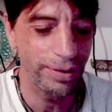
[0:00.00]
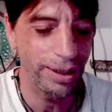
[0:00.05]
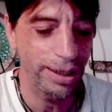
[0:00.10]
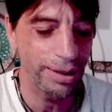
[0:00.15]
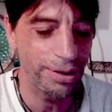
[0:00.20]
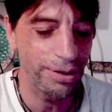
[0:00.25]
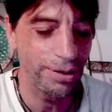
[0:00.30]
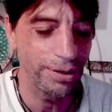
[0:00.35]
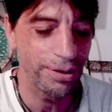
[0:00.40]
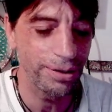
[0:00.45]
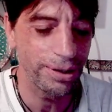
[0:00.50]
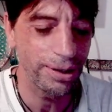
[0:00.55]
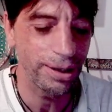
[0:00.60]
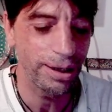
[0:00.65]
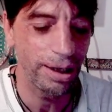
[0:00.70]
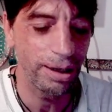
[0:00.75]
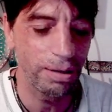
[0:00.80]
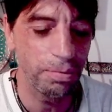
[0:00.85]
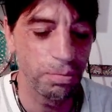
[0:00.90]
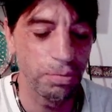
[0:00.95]
That's your
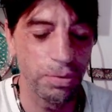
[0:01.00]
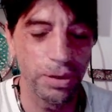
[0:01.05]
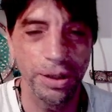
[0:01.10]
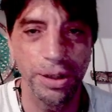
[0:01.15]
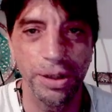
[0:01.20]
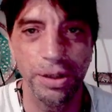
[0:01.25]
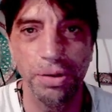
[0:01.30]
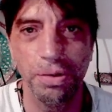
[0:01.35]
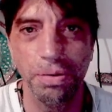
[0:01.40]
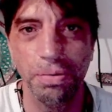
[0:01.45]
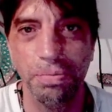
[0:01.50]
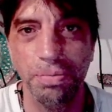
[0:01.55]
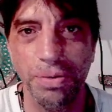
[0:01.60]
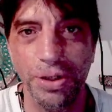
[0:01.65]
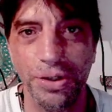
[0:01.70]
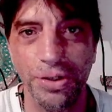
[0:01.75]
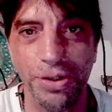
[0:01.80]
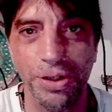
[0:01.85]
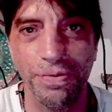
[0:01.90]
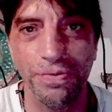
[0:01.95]
time where you
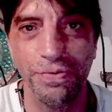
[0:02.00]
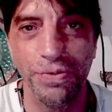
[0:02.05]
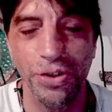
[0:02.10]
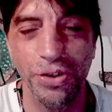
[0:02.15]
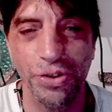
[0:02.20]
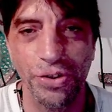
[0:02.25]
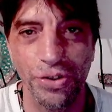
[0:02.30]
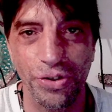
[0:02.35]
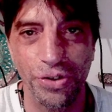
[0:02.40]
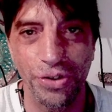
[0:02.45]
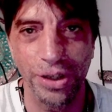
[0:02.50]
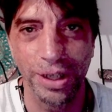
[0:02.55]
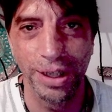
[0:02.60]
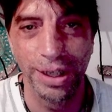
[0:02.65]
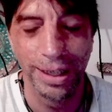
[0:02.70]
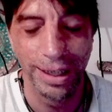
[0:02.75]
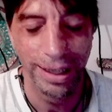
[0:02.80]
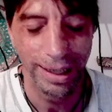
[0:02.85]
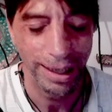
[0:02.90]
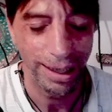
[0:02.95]
miss the visions
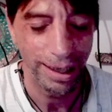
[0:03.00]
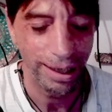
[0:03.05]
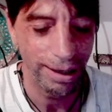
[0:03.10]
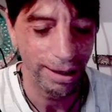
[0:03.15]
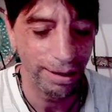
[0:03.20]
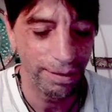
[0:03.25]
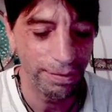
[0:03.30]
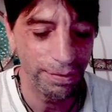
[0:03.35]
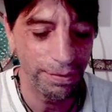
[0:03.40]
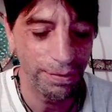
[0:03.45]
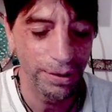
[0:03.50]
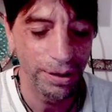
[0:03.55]
of